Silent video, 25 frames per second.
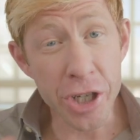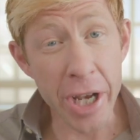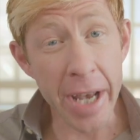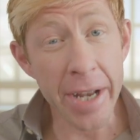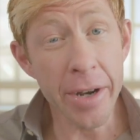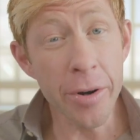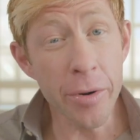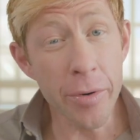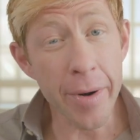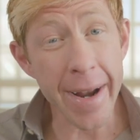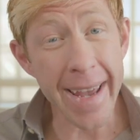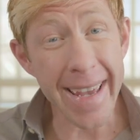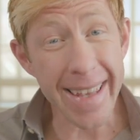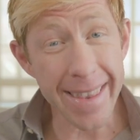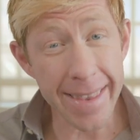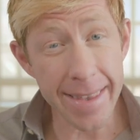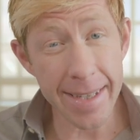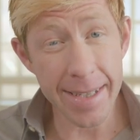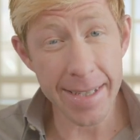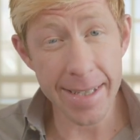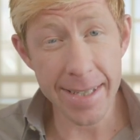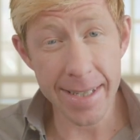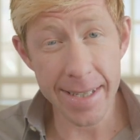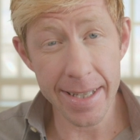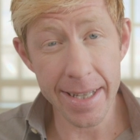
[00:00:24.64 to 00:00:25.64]
generate
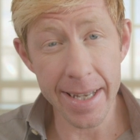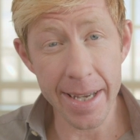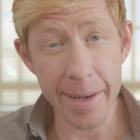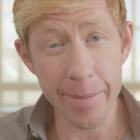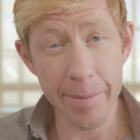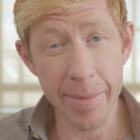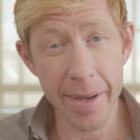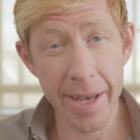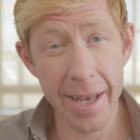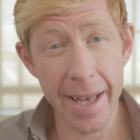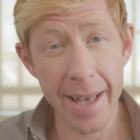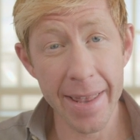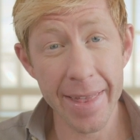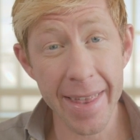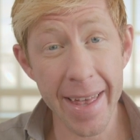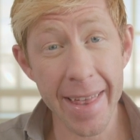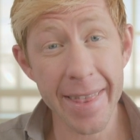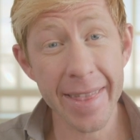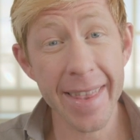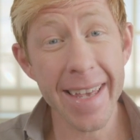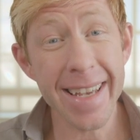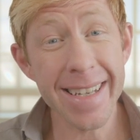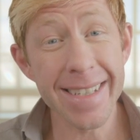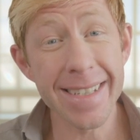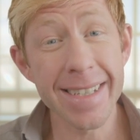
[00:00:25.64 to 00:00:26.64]
the sleep
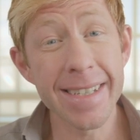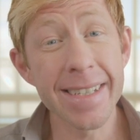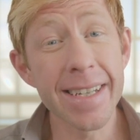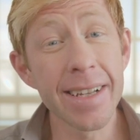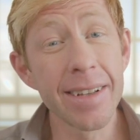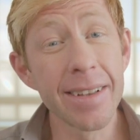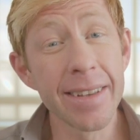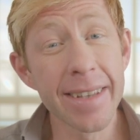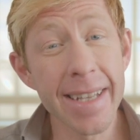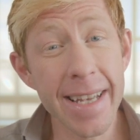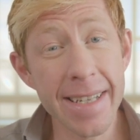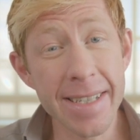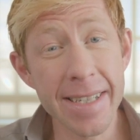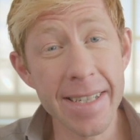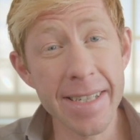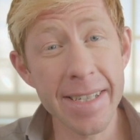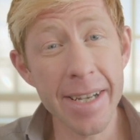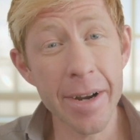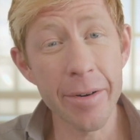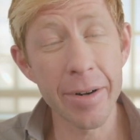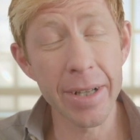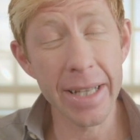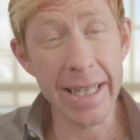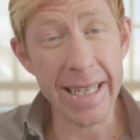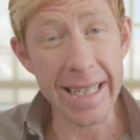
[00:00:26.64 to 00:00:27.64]
that they still
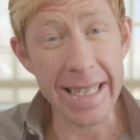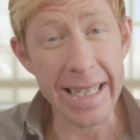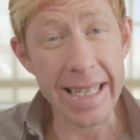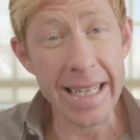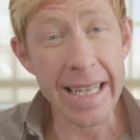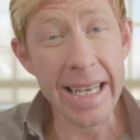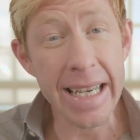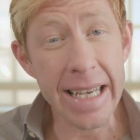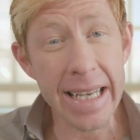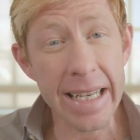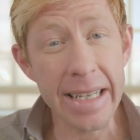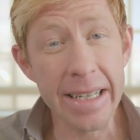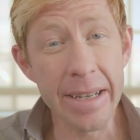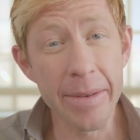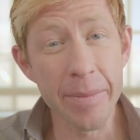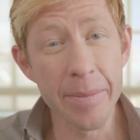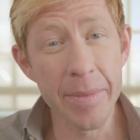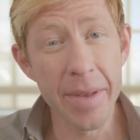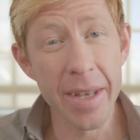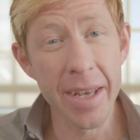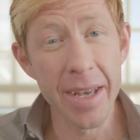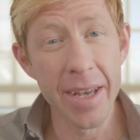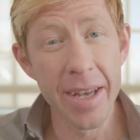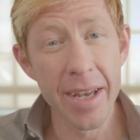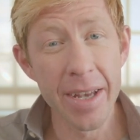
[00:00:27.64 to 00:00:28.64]
necessarily need.
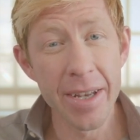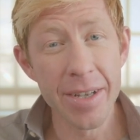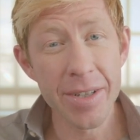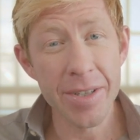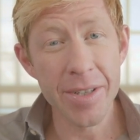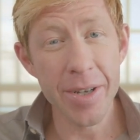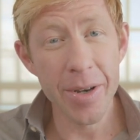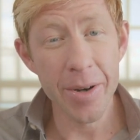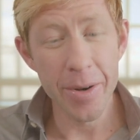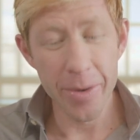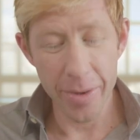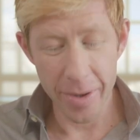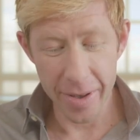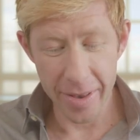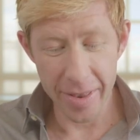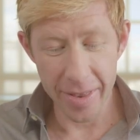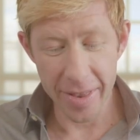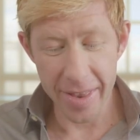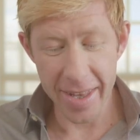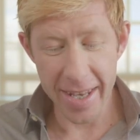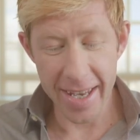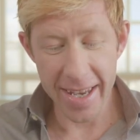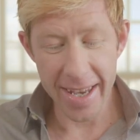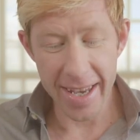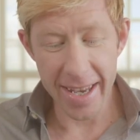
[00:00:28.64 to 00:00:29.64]
So
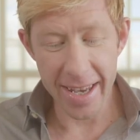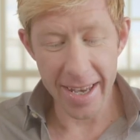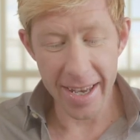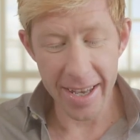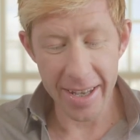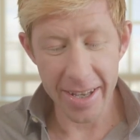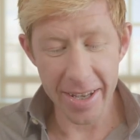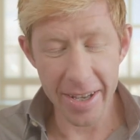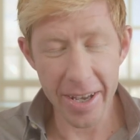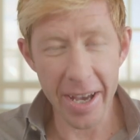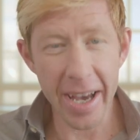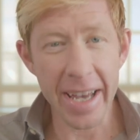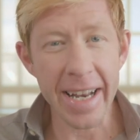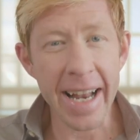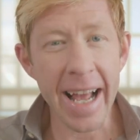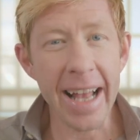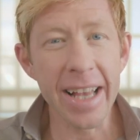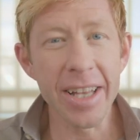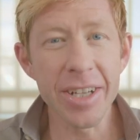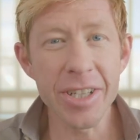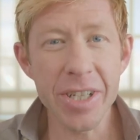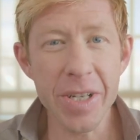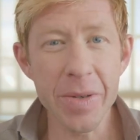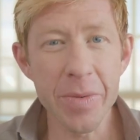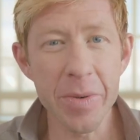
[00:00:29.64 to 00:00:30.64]
the
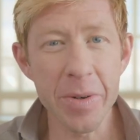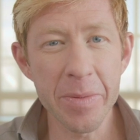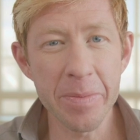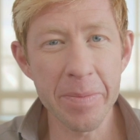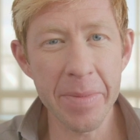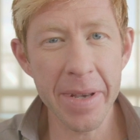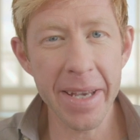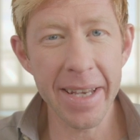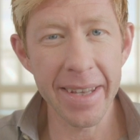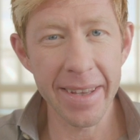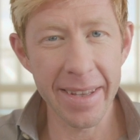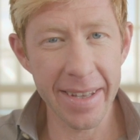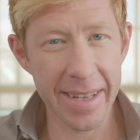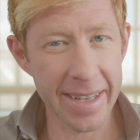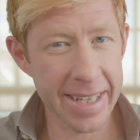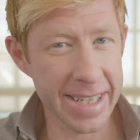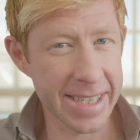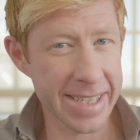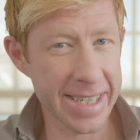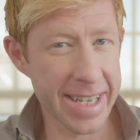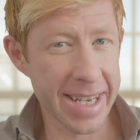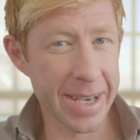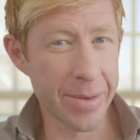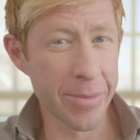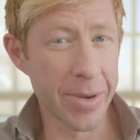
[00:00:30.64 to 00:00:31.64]
analogy would be like
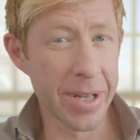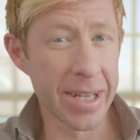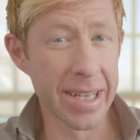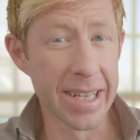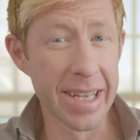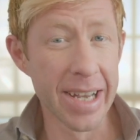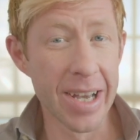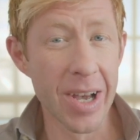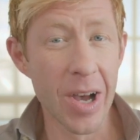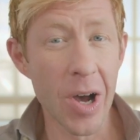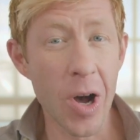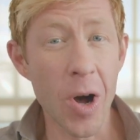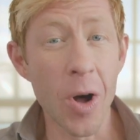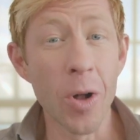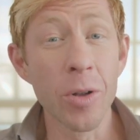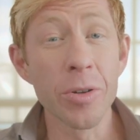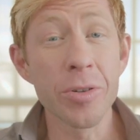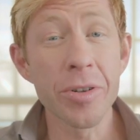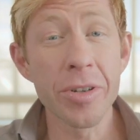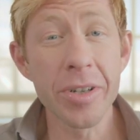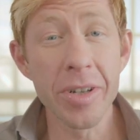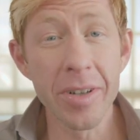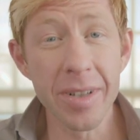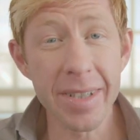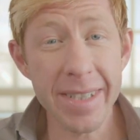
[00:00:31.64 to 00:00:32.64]
saying, well,
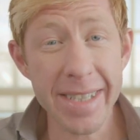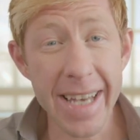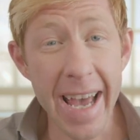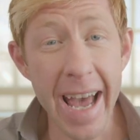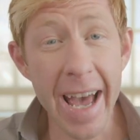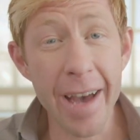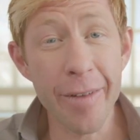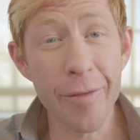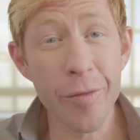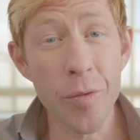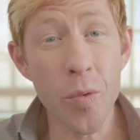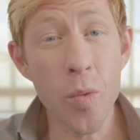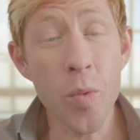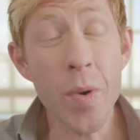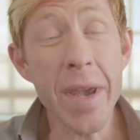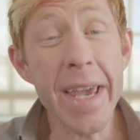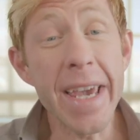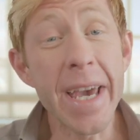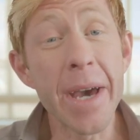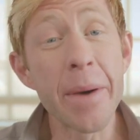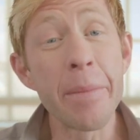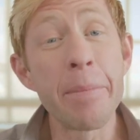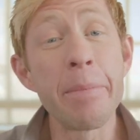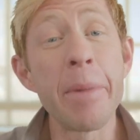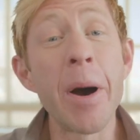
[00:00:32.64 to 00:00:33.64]
older adults have
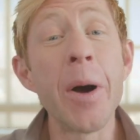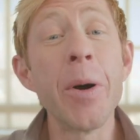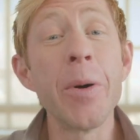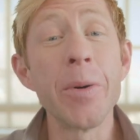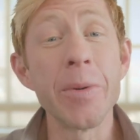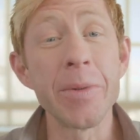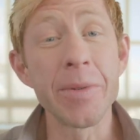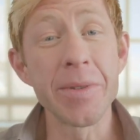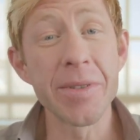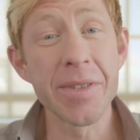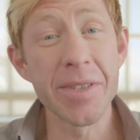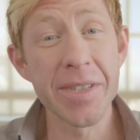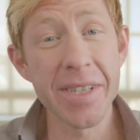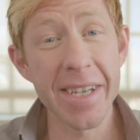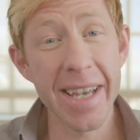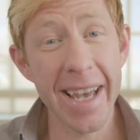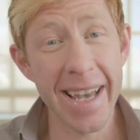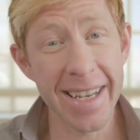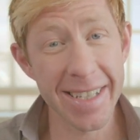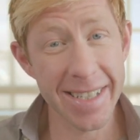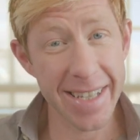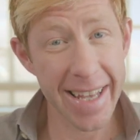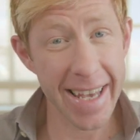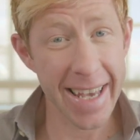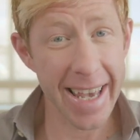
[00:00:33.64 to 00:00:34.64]
weaker bones
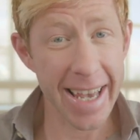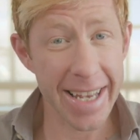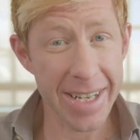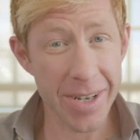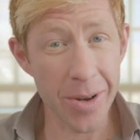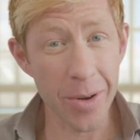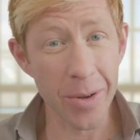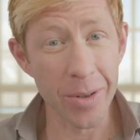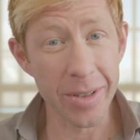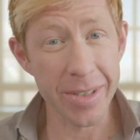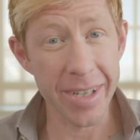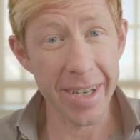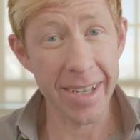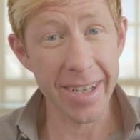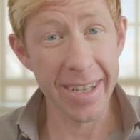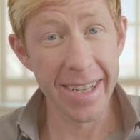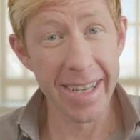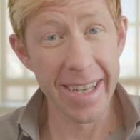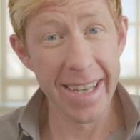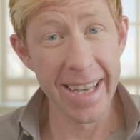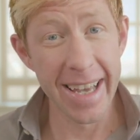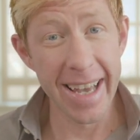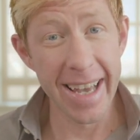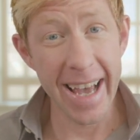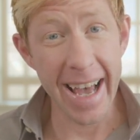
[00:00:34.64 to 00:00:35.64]
as they get older,
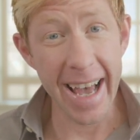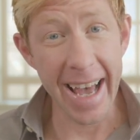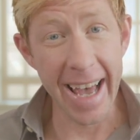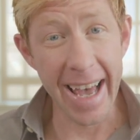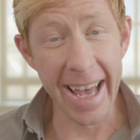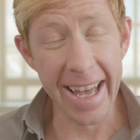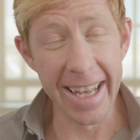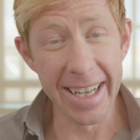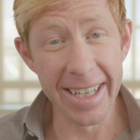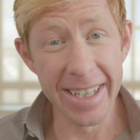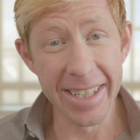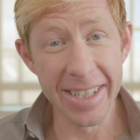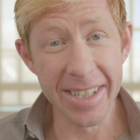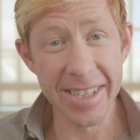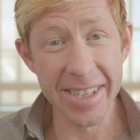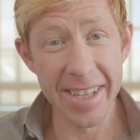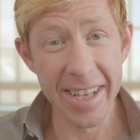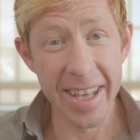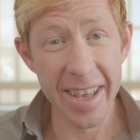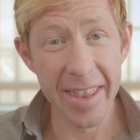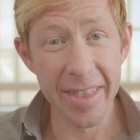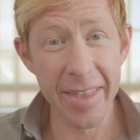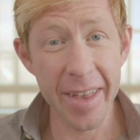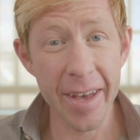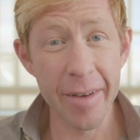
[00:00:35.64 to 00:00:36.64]
and
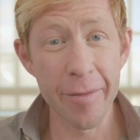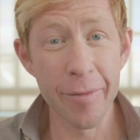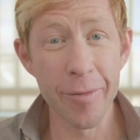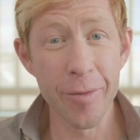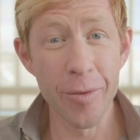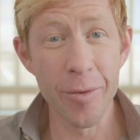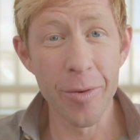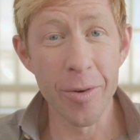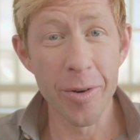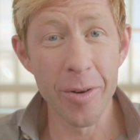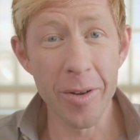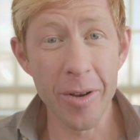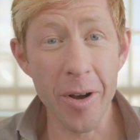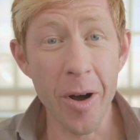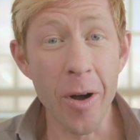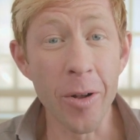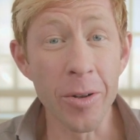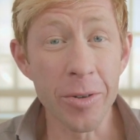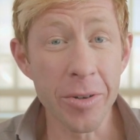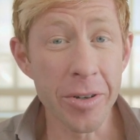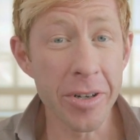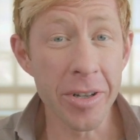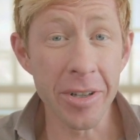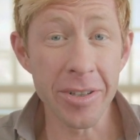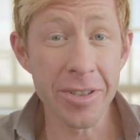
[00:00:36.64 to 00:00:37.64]
therefore
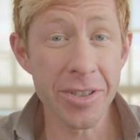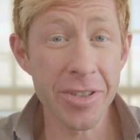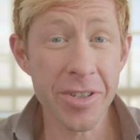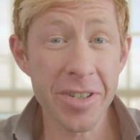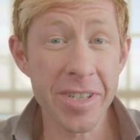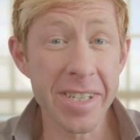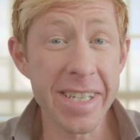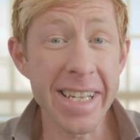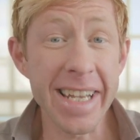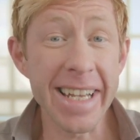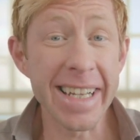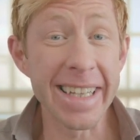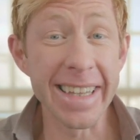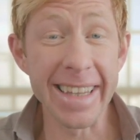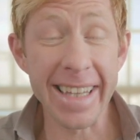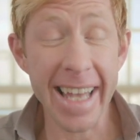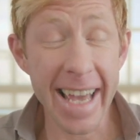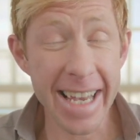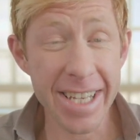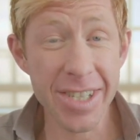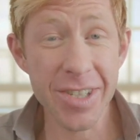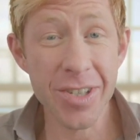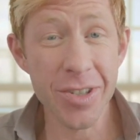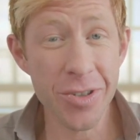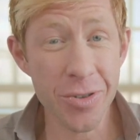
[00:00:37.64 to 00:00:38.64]
older adults just need
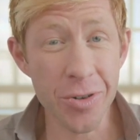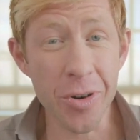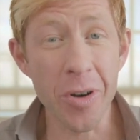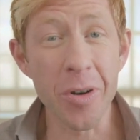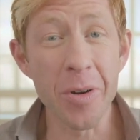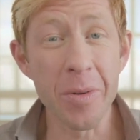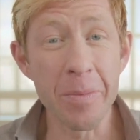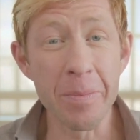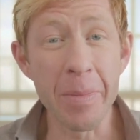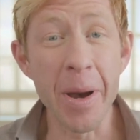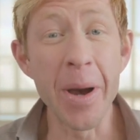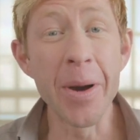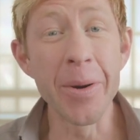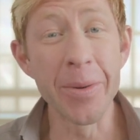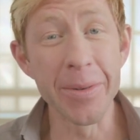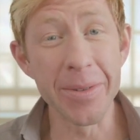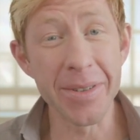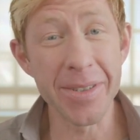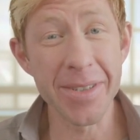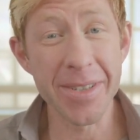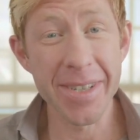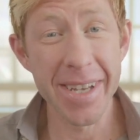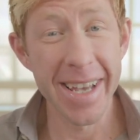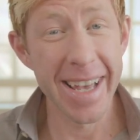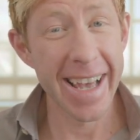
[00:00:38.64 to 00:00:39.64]
less strong
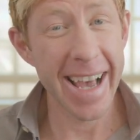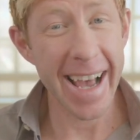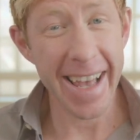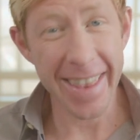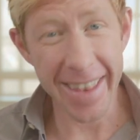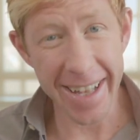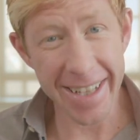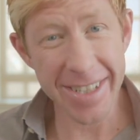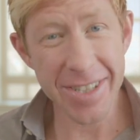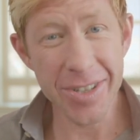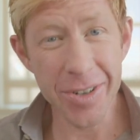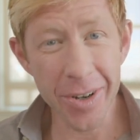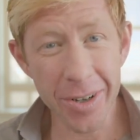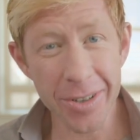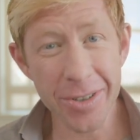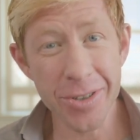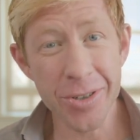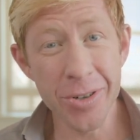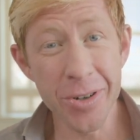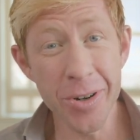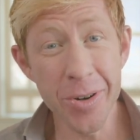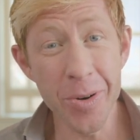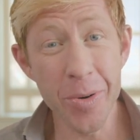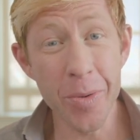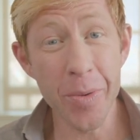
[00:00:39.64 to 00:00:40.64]
bones. And that's not
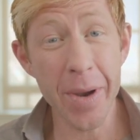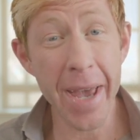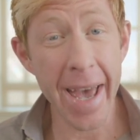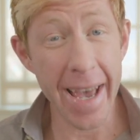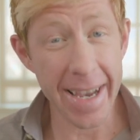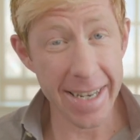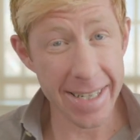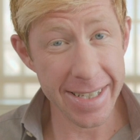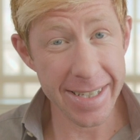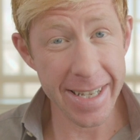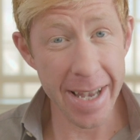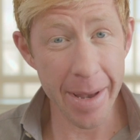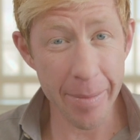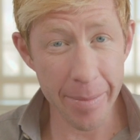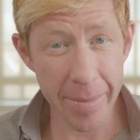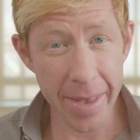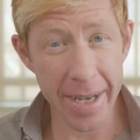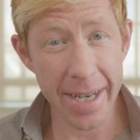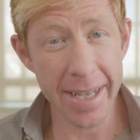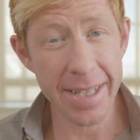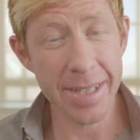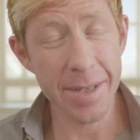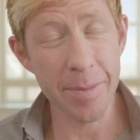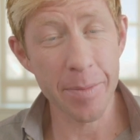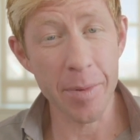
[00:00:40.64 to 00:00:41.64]
true. We accept
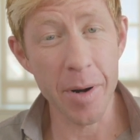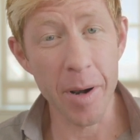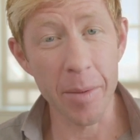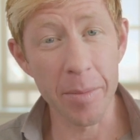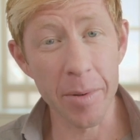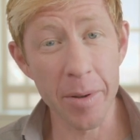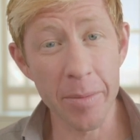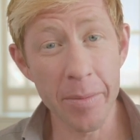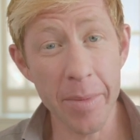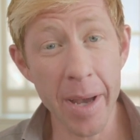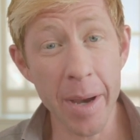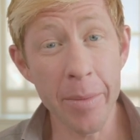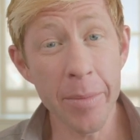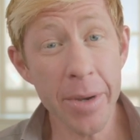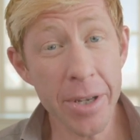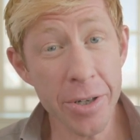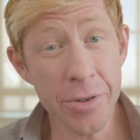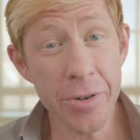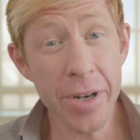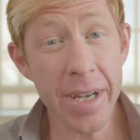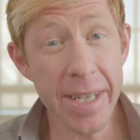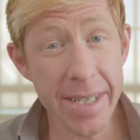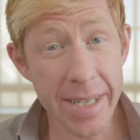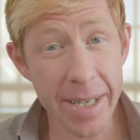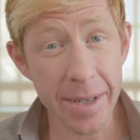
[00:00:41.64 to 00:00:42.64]
that it's a problem and we
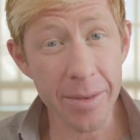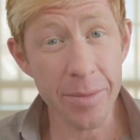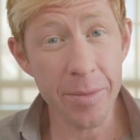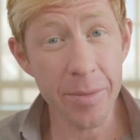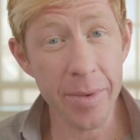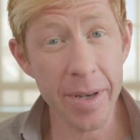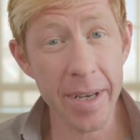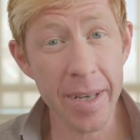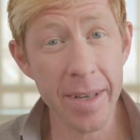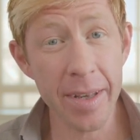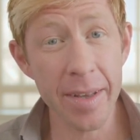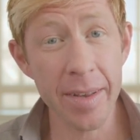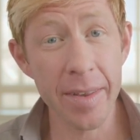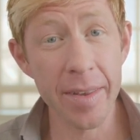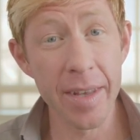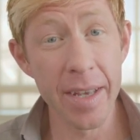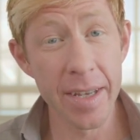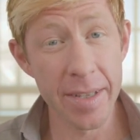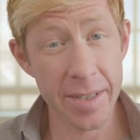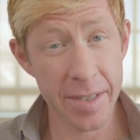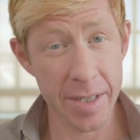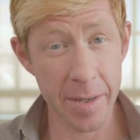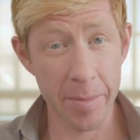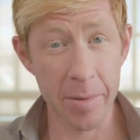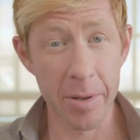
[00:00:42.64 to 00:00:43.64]
treat it with
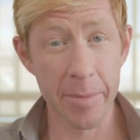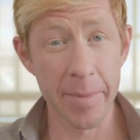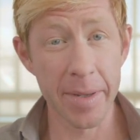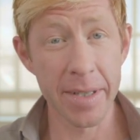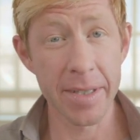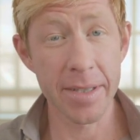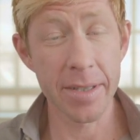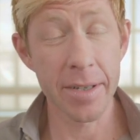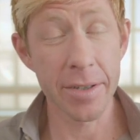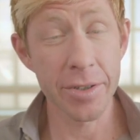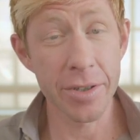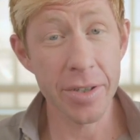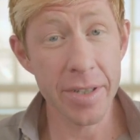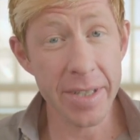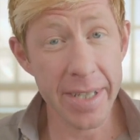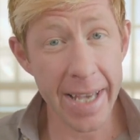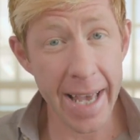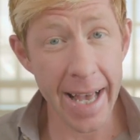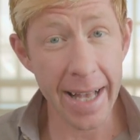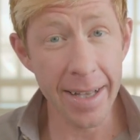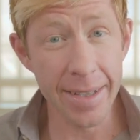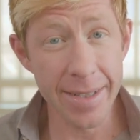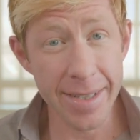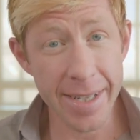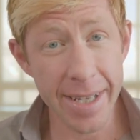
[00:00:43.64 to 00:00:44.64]
supplements such as
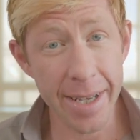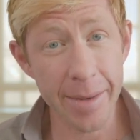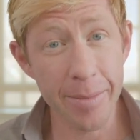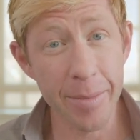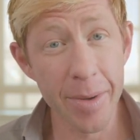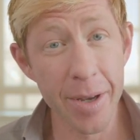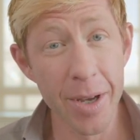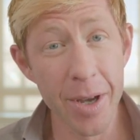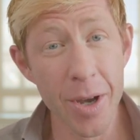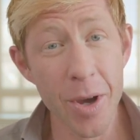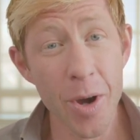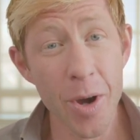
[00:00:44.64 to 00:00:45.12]
calcium.